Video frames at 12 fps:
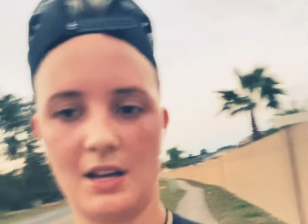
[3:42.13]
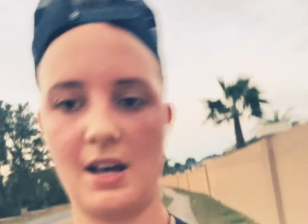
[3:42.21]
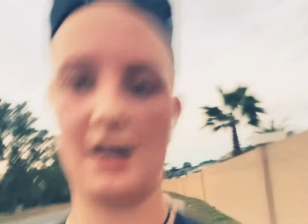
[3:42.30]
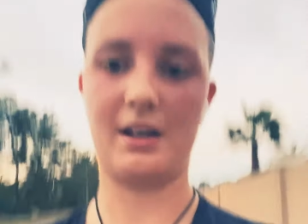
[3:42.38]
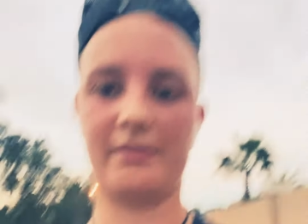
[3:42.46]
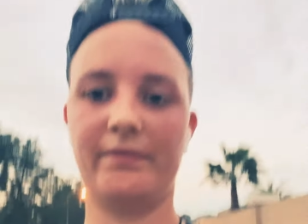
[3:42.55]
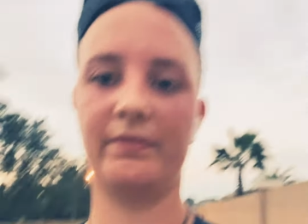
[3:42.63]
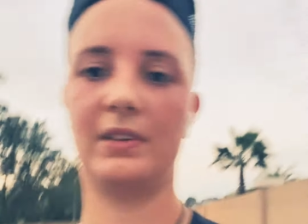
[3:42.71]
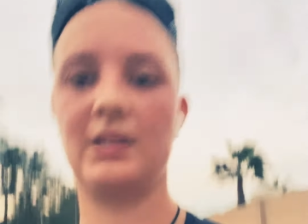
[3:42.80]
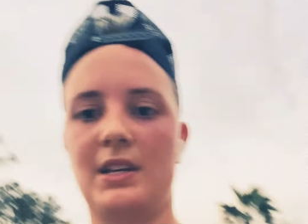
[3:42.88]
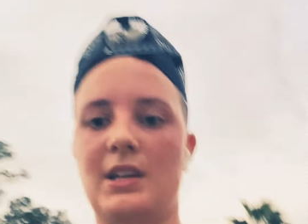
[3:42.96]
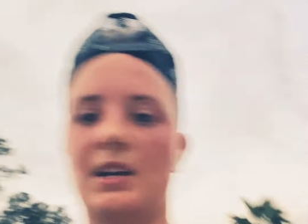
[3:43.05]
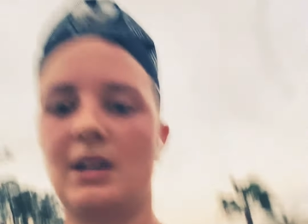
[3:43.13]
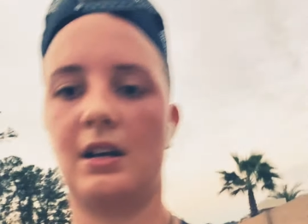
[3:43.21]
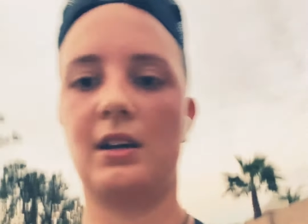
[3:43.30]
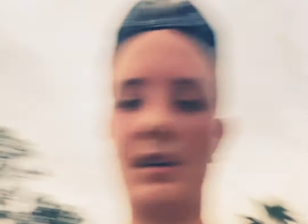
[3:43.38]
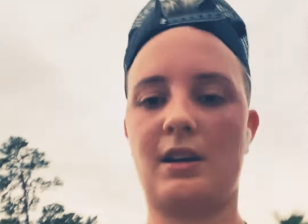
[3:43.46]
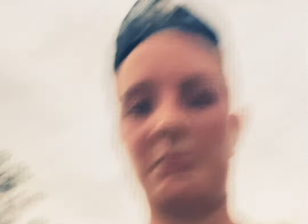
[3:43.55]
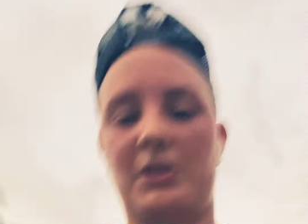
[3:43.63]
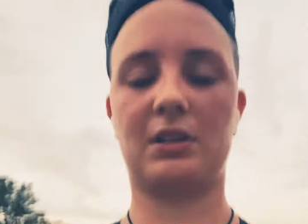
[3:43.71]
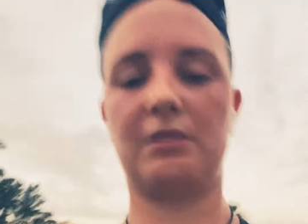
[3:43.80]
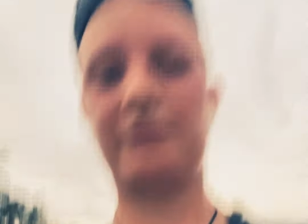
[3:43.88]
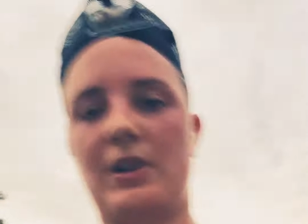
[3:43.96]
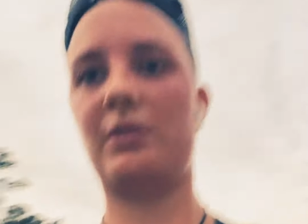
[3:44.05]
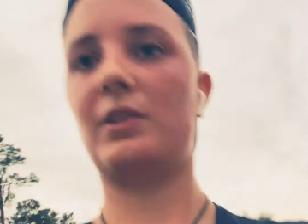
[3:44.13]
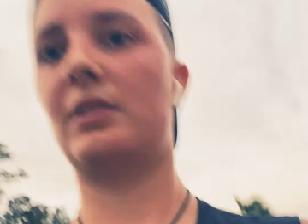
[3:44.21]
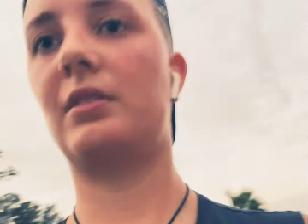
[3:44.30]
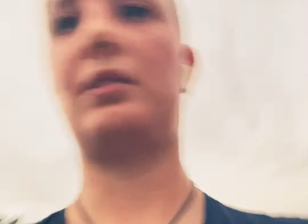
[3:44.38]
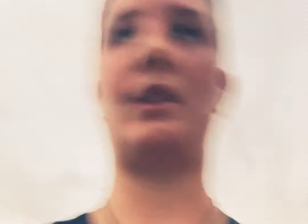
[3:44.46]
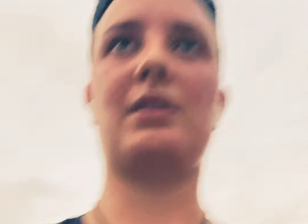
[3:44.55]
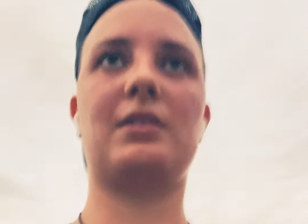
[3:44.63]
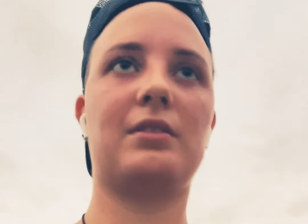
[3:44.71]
I'm looking forward to starting